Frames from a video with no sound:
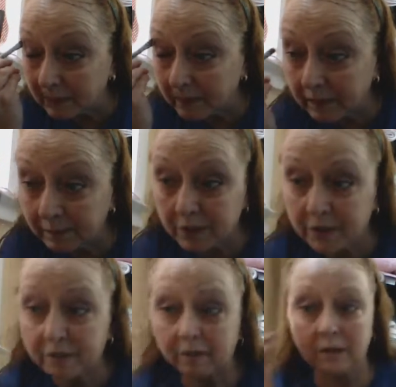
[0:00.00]
And I'm
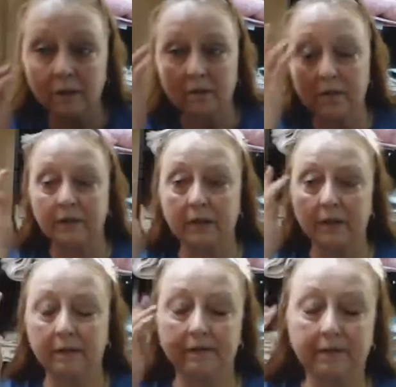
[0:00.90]
just, giving
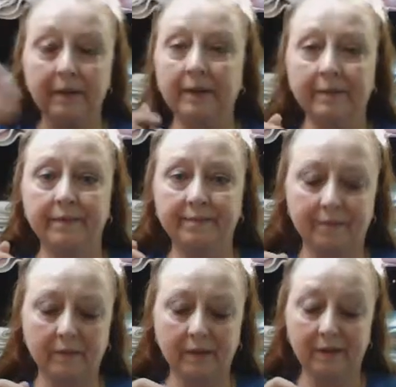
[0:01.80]
I
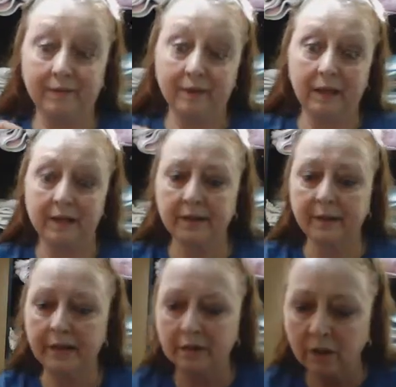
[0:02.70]
guess, an
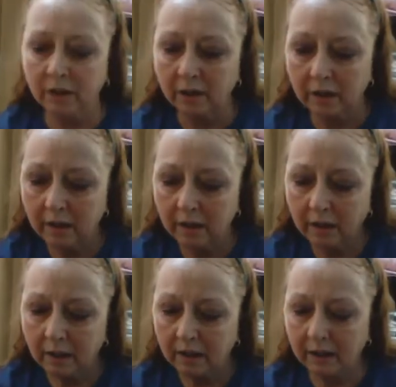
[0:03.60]
edge look.
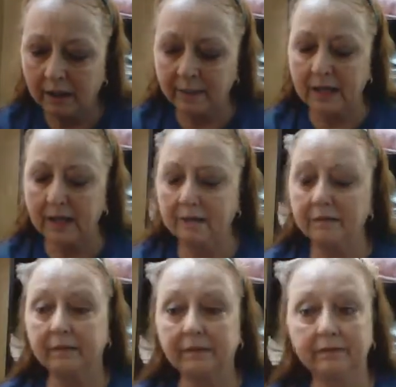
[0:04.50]
Now, I'm not
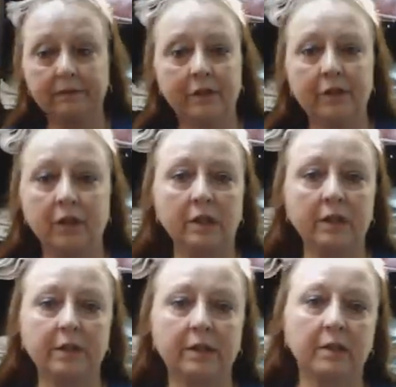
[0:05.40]
a
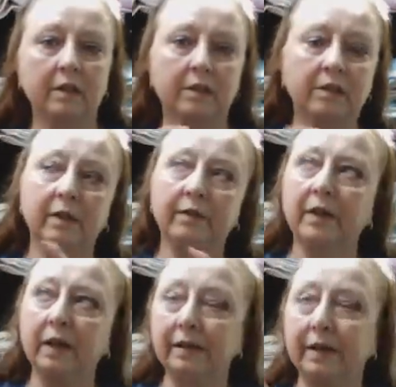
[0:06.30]
genius at this stuff.
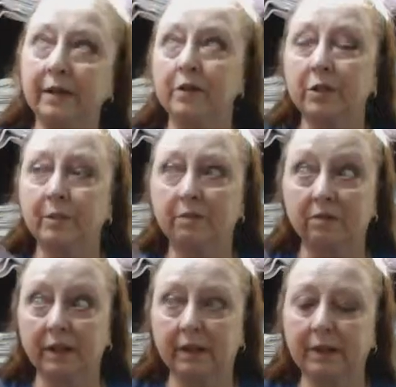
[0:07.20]
I used to be
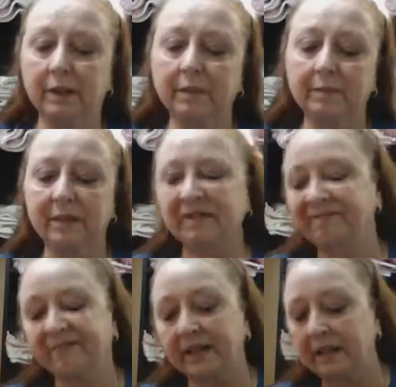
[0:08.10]
really good, but
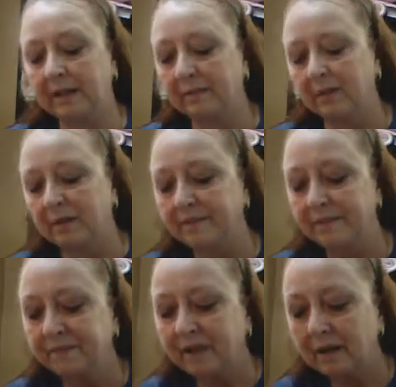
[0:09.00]
not anymore.
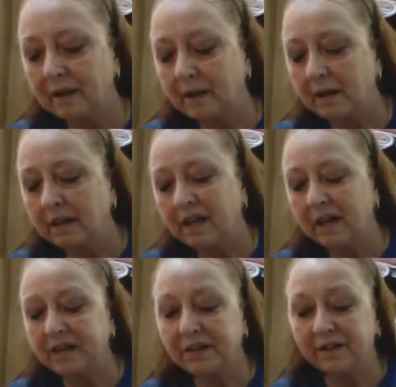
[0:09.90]

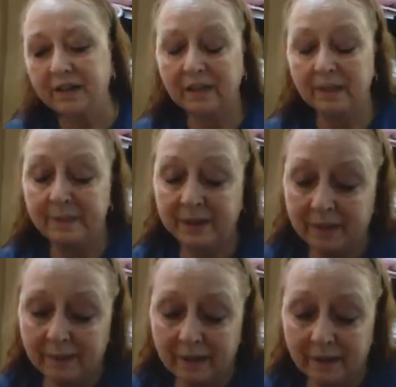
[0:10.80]
That's okay. I mean,
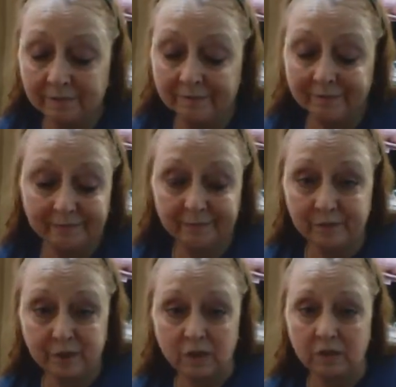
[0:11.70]
I'm not
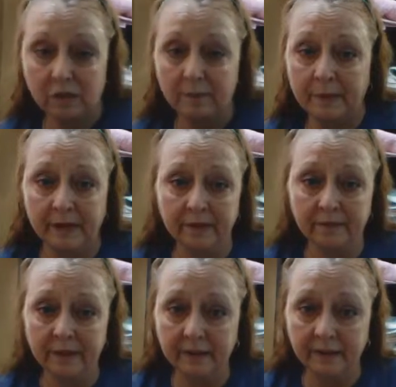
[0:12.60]
distraught by it or
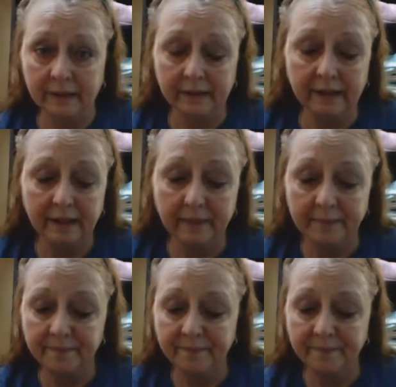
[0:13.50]
anything like that.